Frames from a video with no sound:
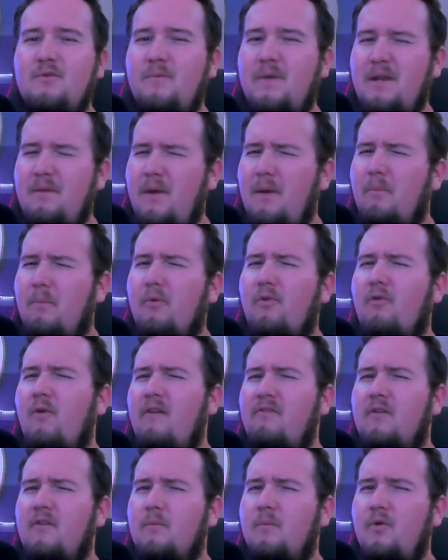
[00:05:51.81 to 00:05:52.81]
but it'd be
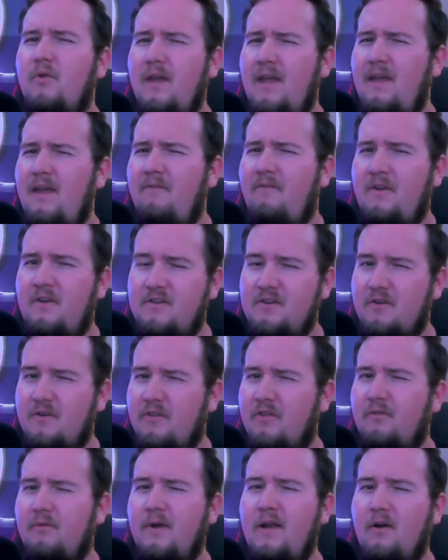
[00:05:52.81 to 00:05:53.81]
preferable if he's your
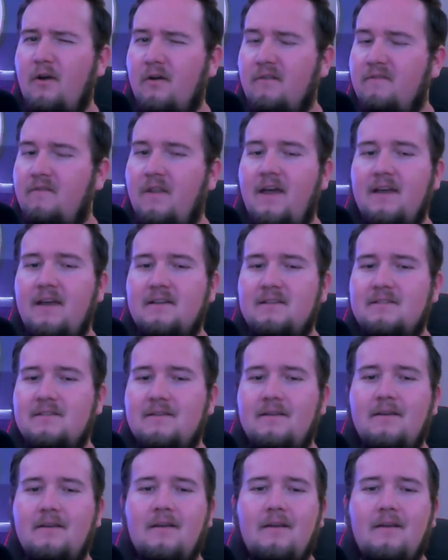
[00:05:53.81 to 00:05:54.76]
3 or flex.